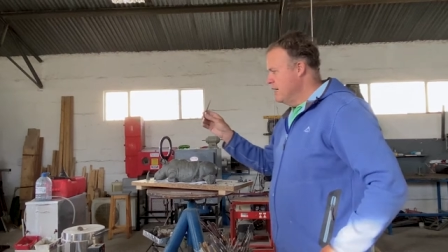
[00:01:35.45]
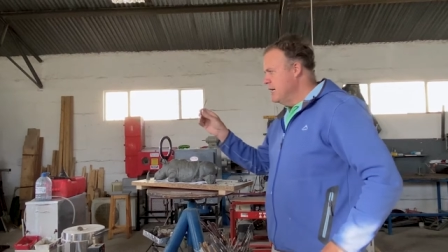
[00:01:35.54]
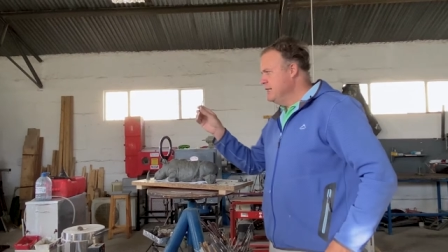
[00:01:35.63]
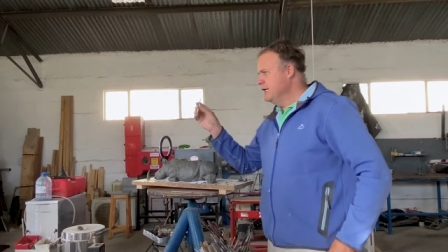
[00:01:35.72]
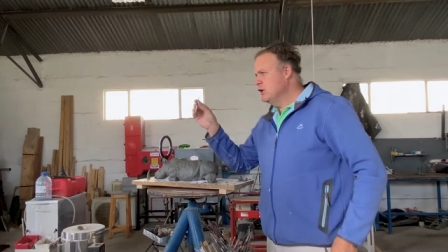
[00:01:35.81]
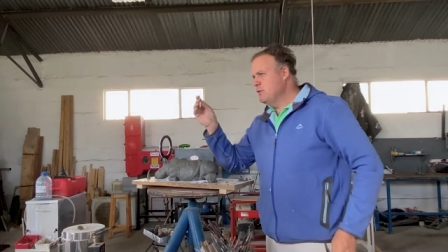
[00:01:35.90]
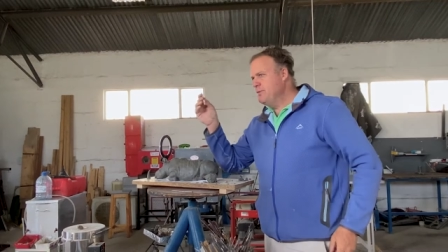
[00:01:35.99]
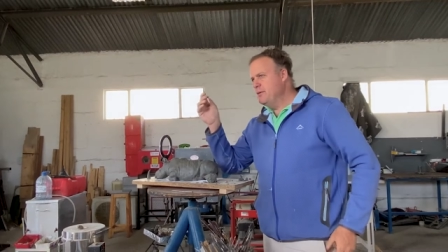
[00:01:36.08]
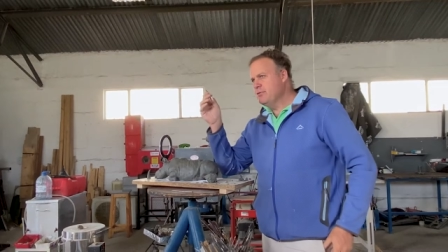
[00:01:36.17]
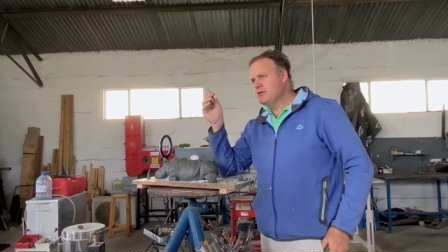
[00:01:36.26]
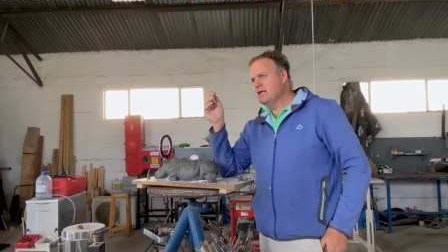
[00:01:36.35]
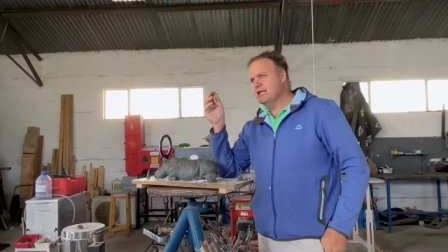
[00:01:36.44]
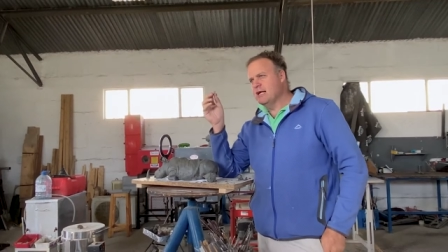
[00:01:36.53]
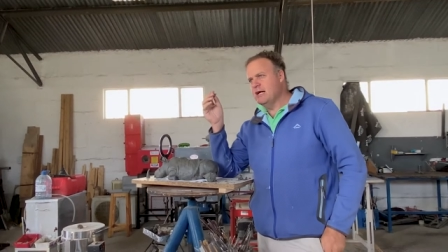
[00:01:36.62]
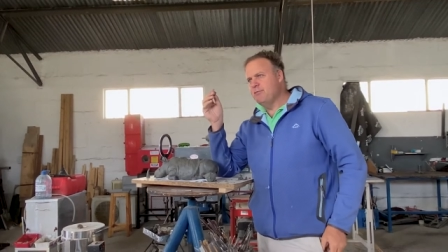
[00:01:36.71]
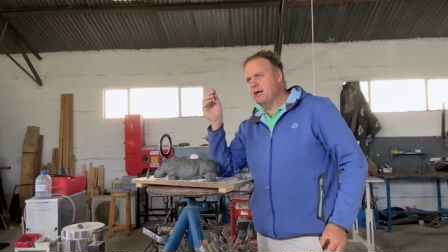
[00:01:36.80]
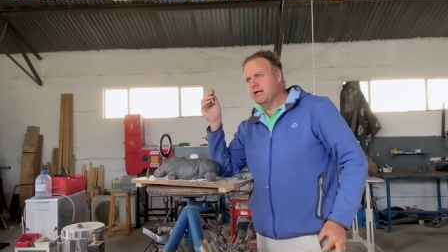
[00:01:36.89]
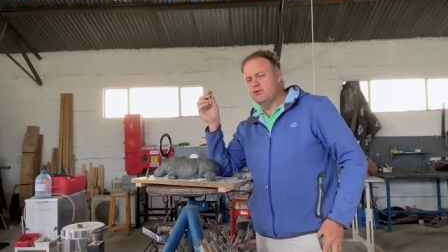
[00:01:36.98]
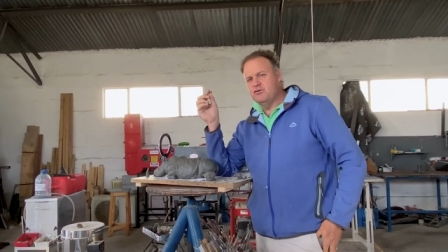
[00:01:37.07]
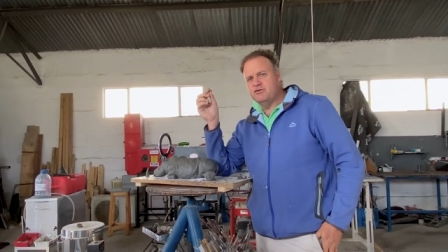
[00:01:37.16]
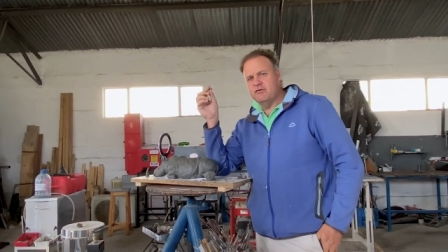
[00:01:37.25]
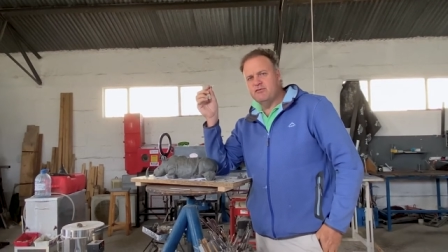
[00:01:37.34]
I think a lot of people think that I make
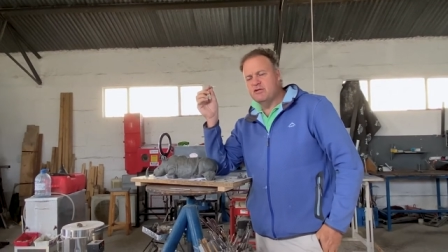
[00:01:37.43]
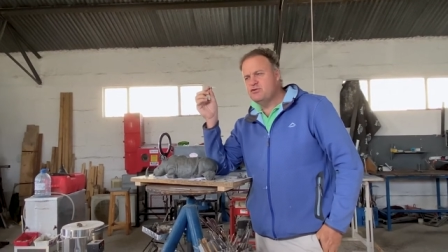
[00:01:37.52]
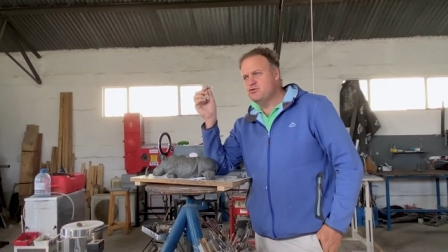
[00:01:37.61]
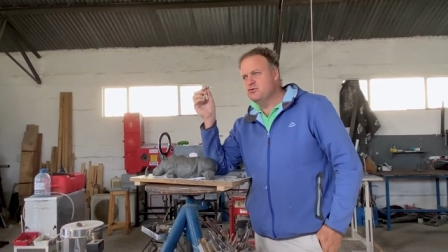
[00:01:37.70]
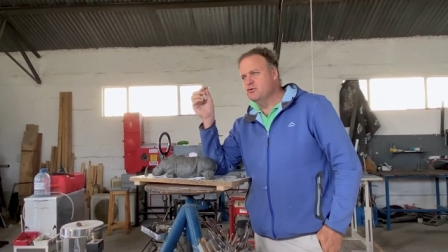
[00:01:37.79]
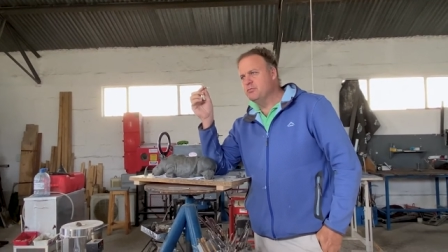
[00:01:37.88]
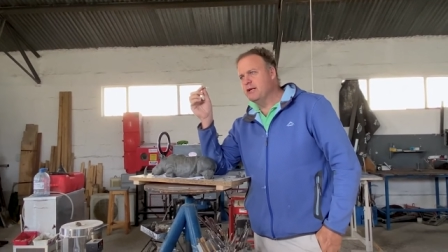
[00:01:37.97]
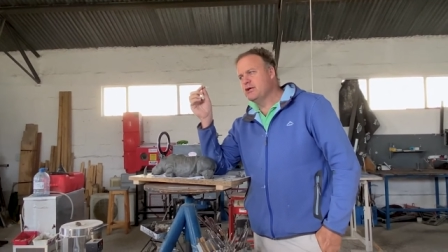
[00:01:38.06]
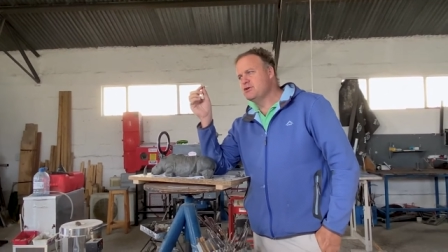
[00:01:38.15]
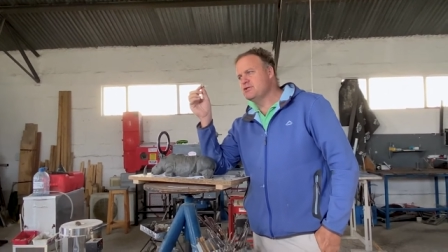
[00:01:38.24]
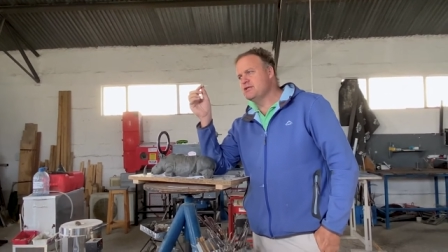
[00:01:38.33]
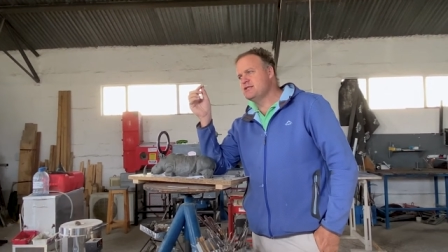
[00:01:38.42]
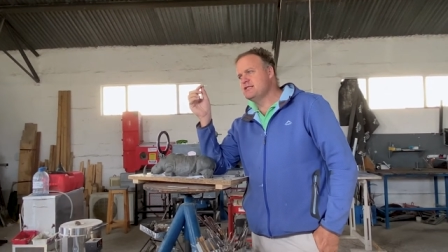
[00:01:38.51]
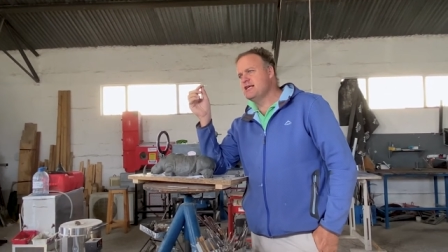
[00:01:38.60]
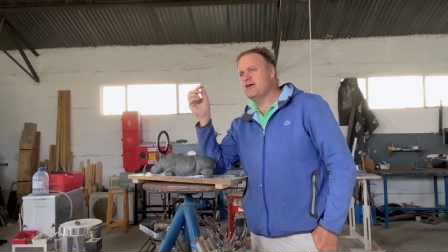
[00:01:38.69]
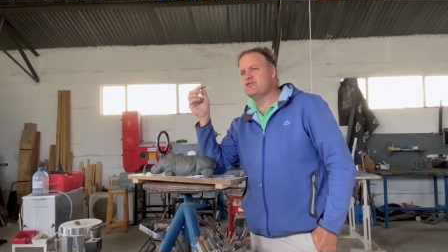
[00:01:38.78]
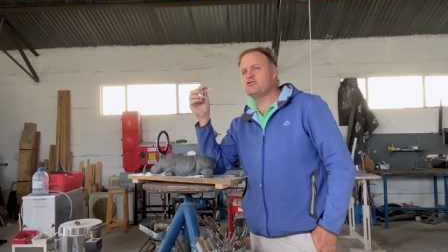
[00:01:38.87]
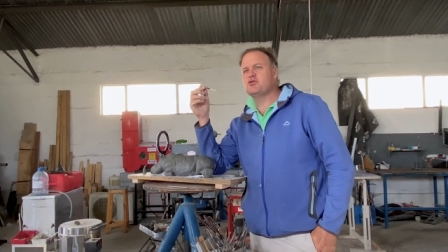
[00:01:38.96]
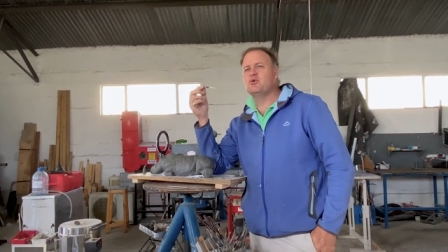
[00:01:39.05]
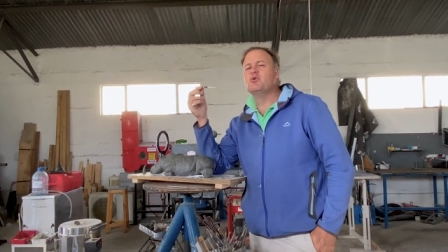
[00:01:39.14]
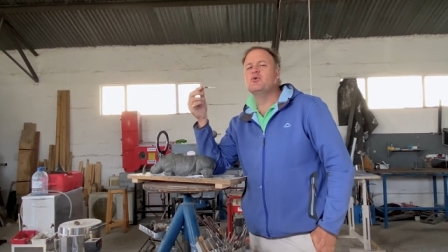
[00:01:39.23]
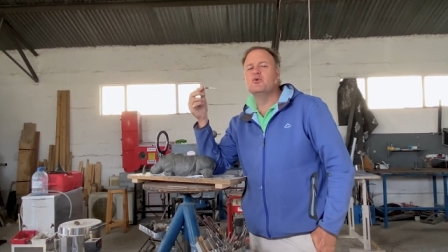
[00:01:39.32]
use of this tool because it sounds
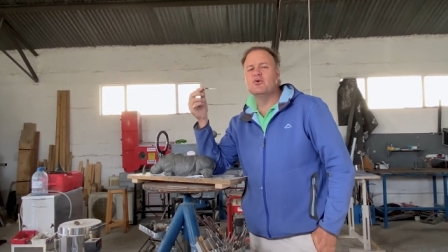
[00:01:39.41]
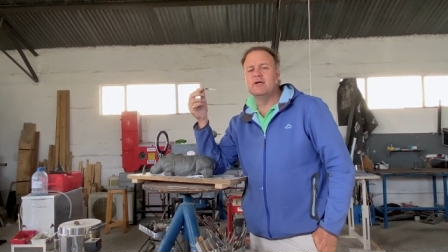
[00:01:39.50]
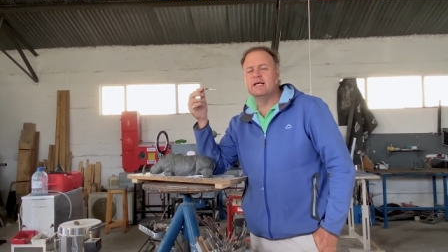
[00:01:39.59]
cool.